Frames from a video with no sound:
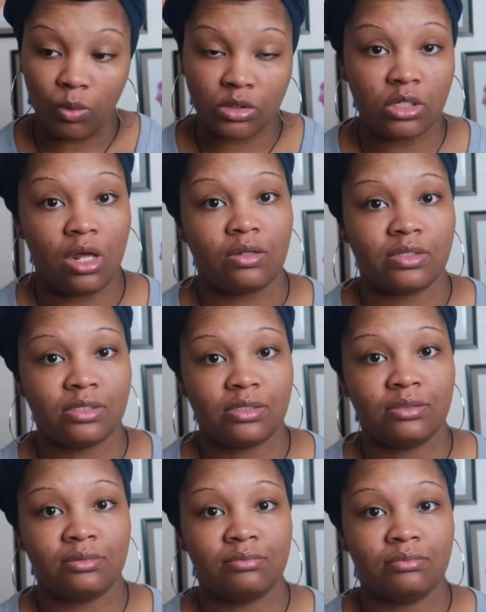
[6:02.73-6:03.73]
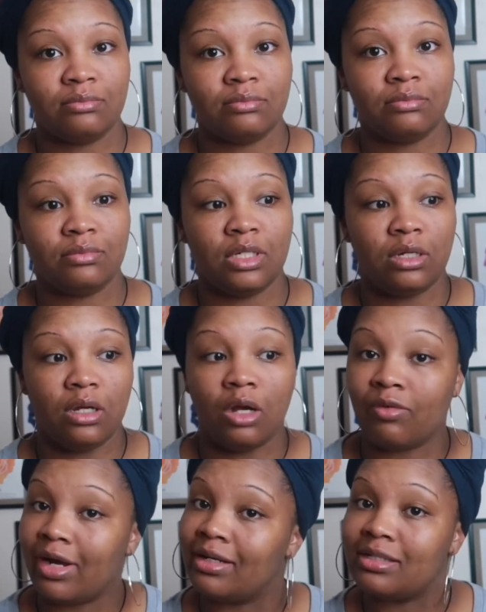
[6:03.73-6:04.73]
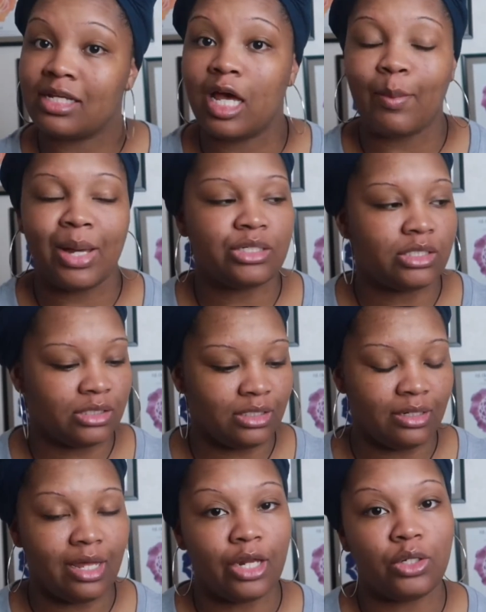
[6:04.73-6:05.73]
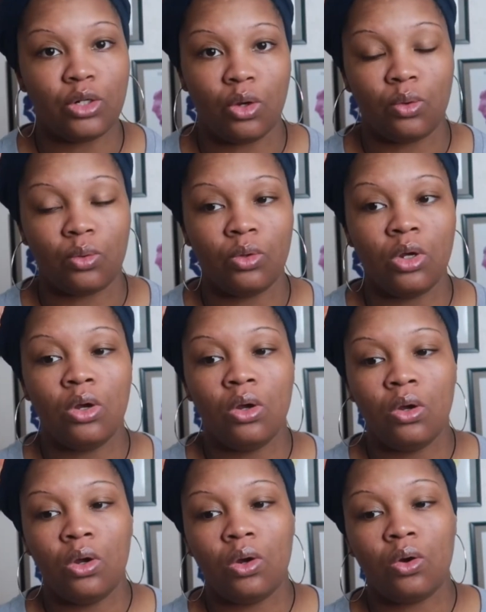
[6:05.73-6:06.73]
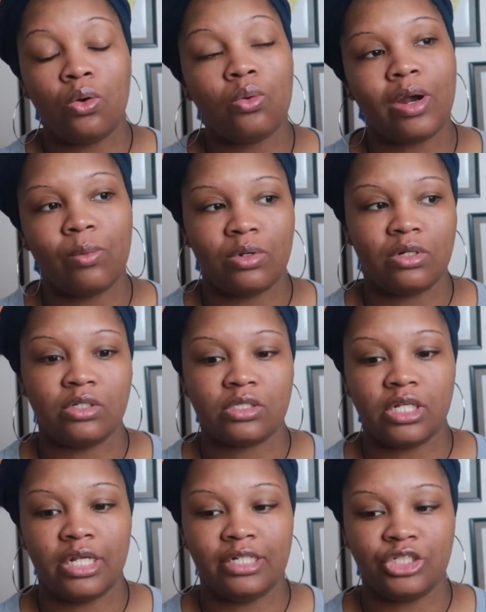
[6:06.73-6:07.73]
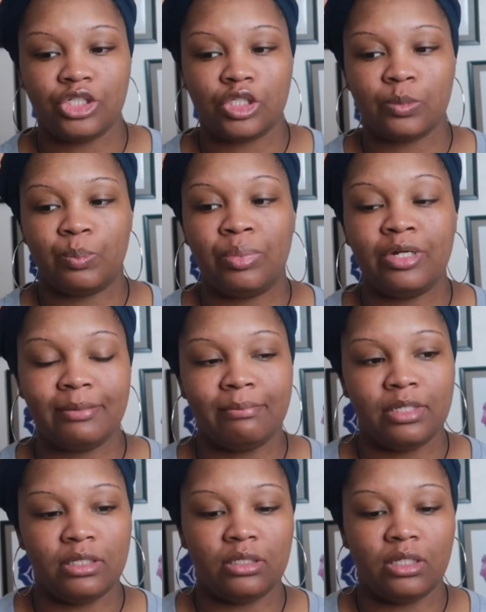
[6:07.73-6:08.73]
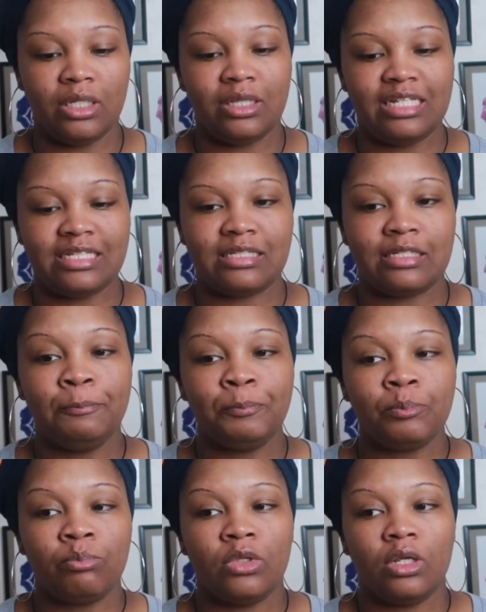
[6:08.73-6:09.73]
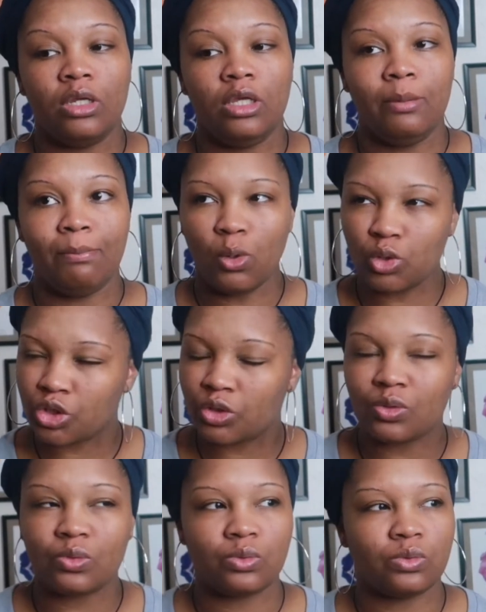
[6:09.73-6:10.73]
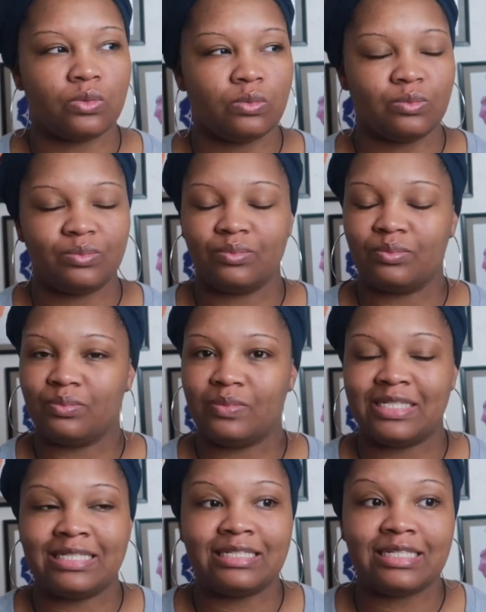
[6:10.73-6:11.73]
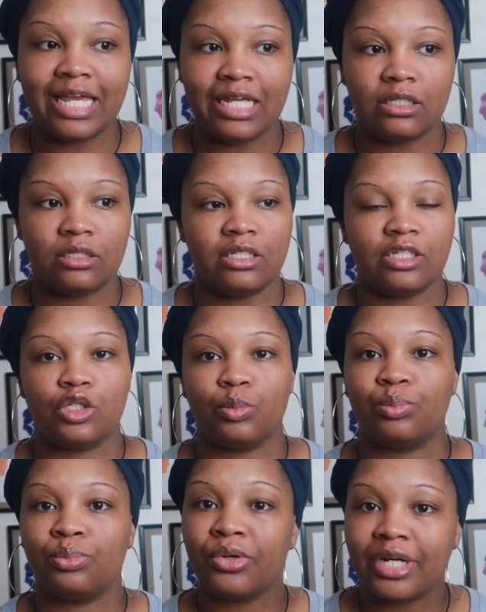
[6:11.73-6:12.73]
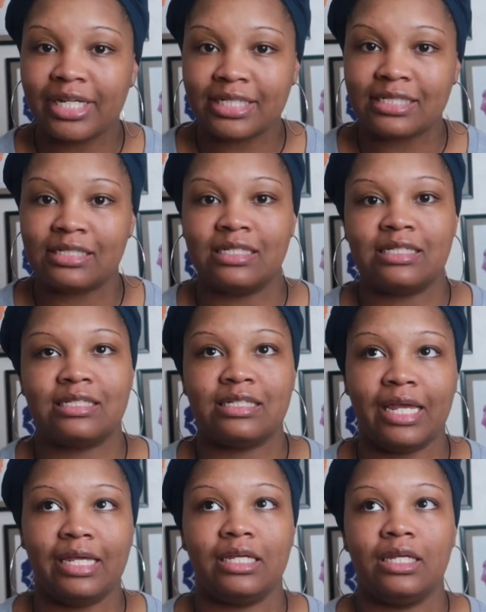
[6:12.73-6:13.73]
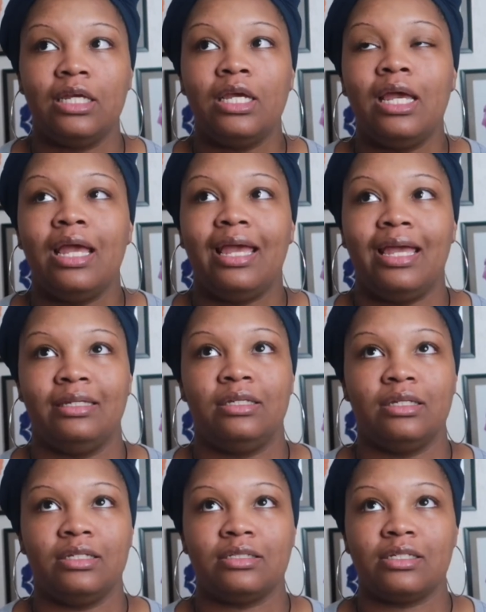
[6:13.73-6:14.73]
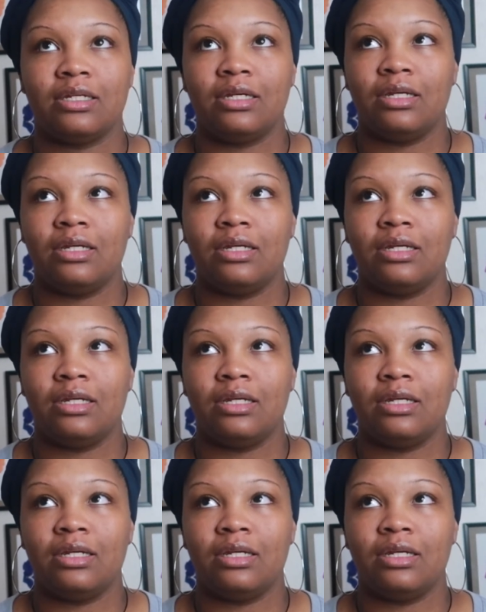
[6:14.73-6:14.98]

was lost. Around that time, I just did not know who I was. And it just put me in this emotional state, this depressed state. And